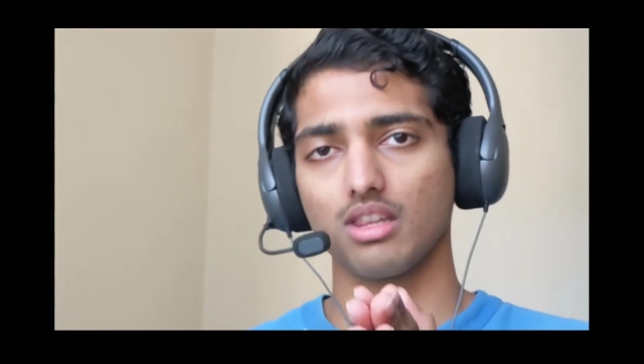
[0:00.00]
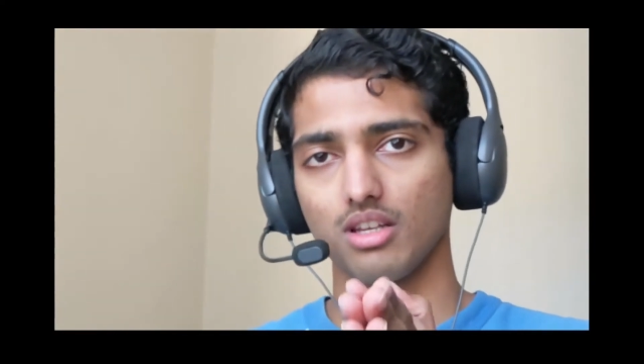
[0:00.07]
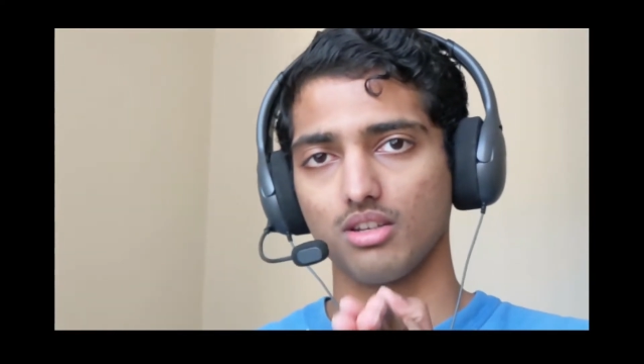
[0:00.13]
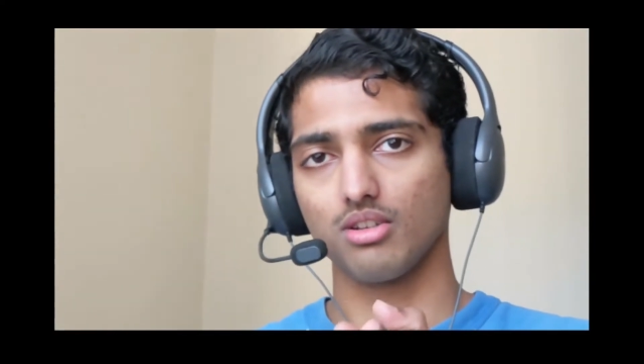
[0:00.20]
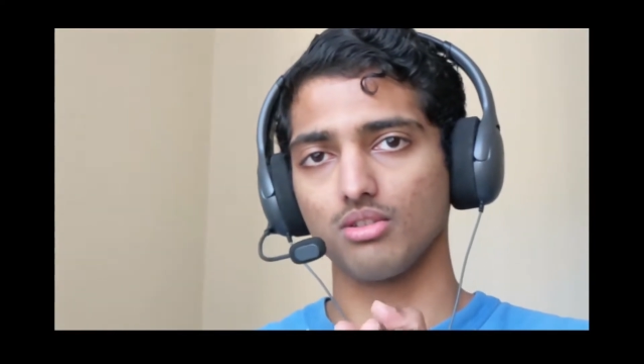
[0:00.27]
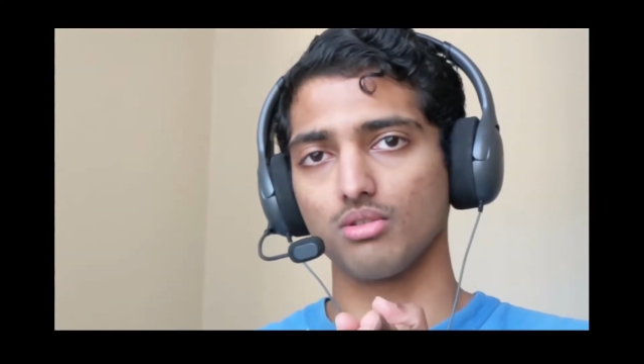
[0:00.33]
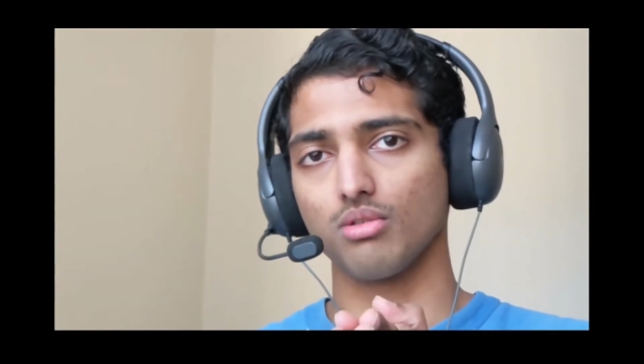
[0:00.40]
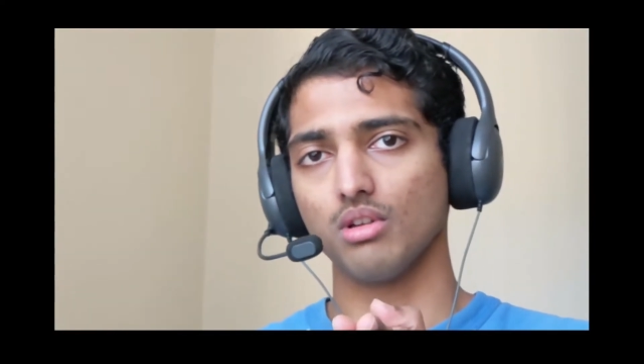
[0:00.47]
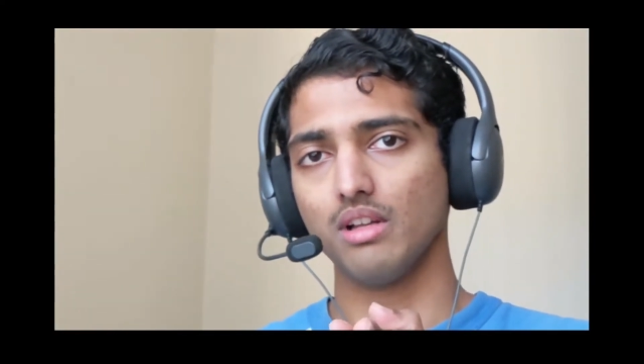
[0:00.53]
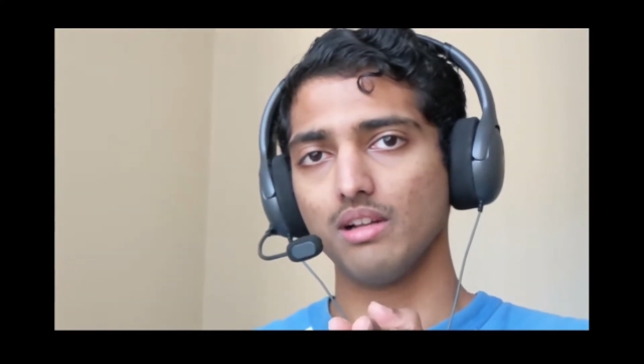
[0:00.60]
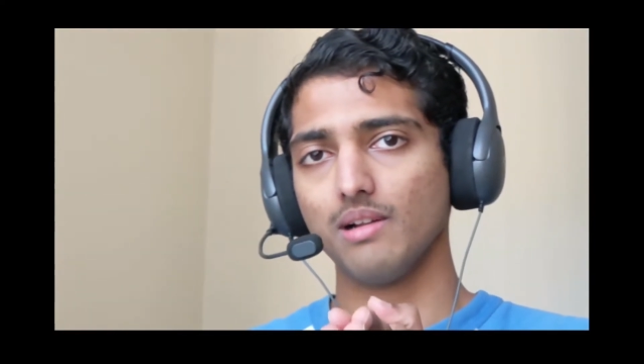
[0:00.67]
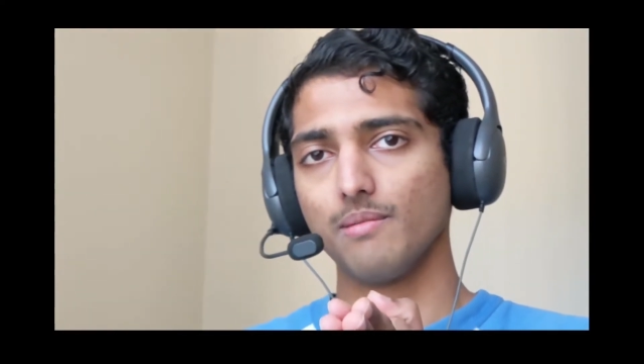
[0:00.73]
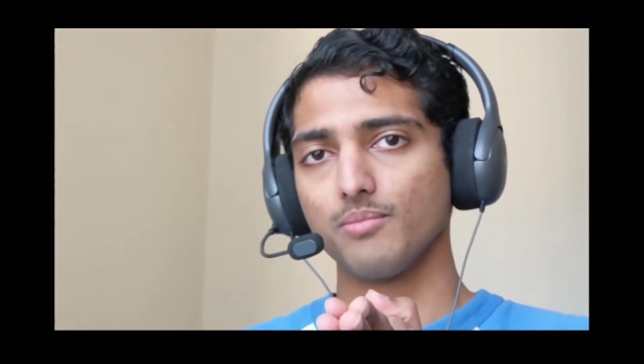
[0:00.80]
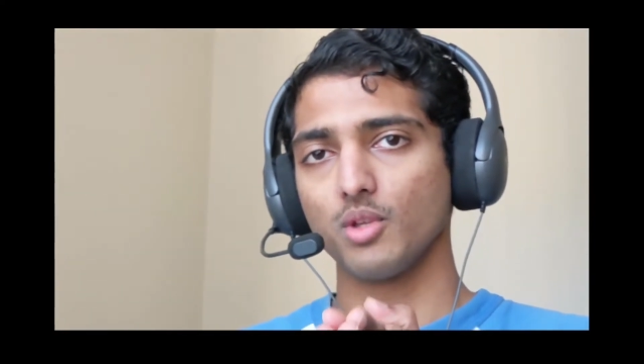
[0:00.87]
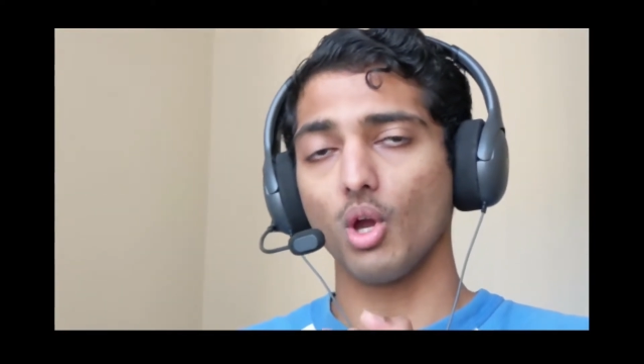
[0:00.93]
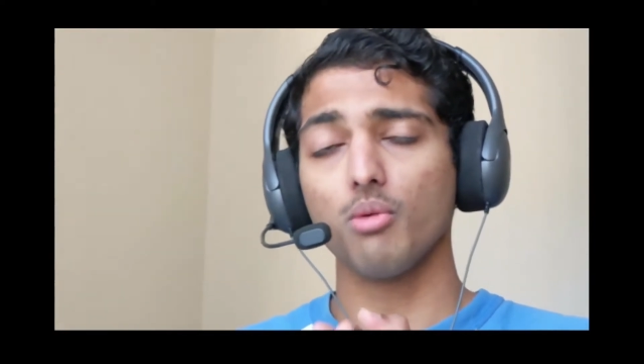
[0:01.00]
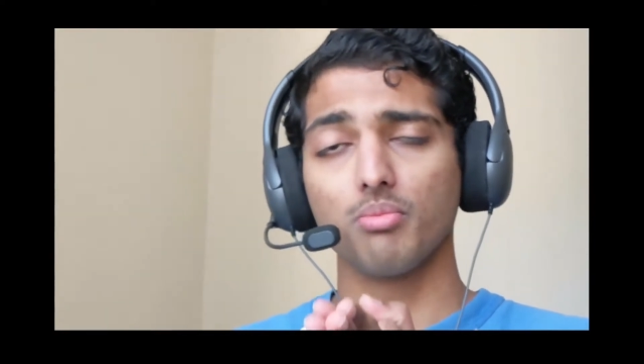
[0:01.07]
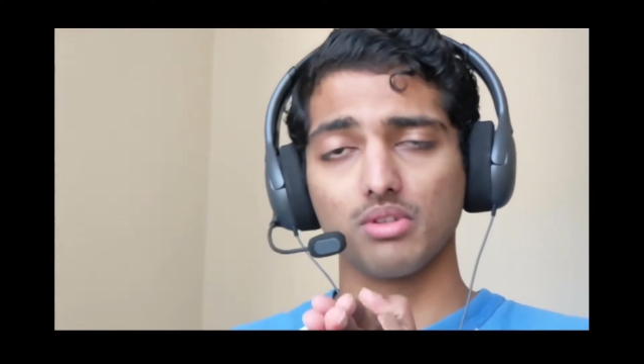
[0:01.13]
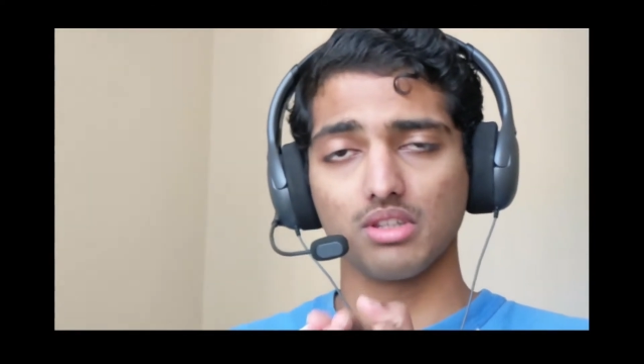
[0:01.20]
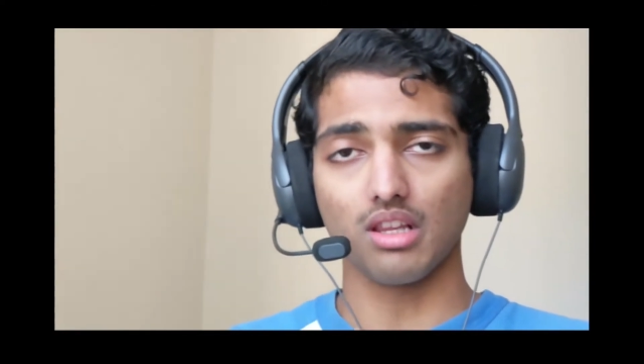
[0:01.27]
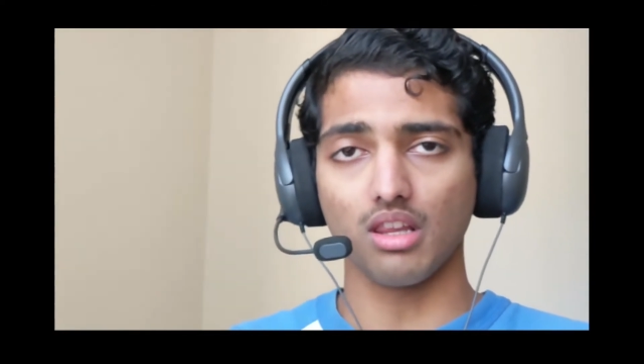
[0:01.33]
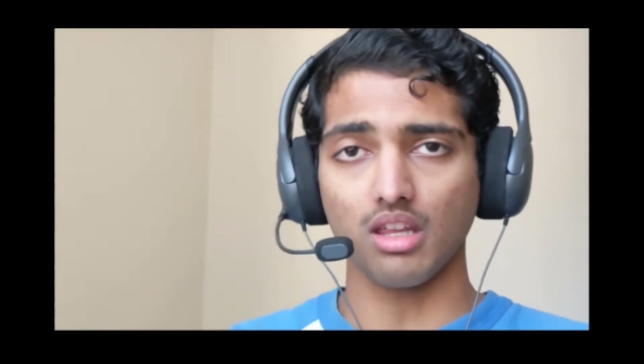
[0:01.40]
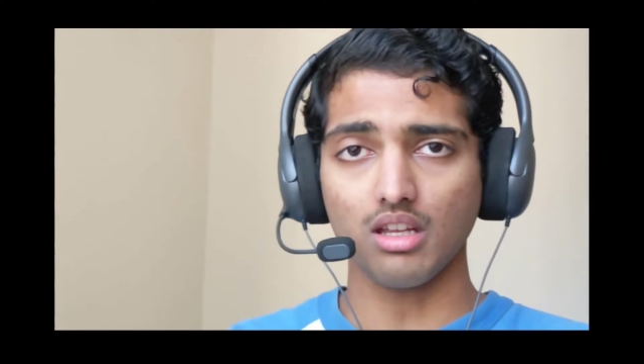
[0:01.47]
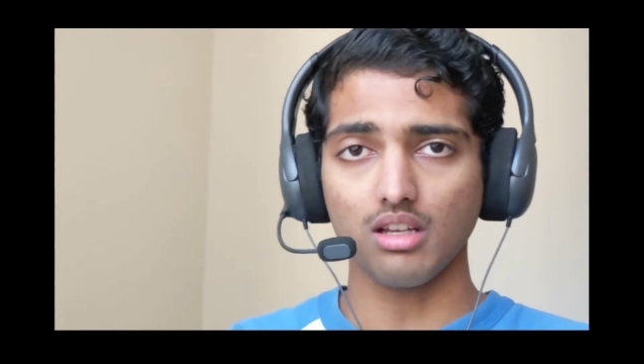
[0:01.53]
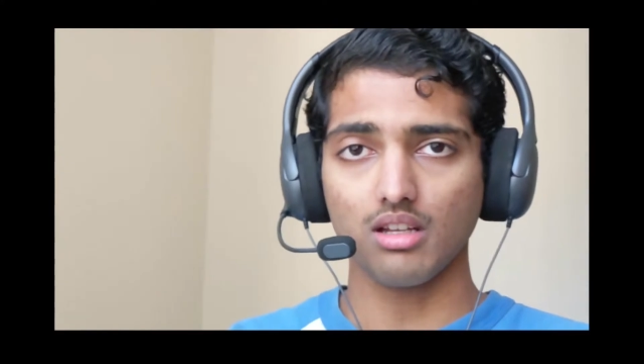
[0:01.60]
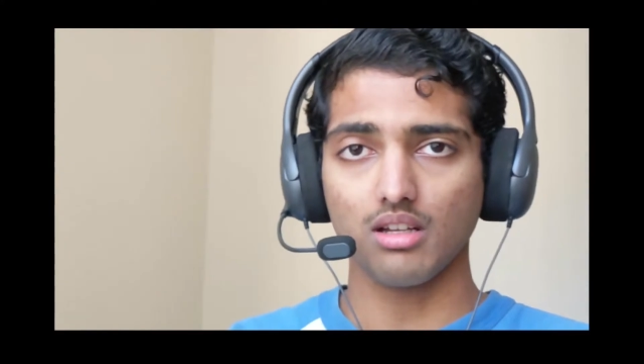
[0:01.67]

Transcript: to open the link,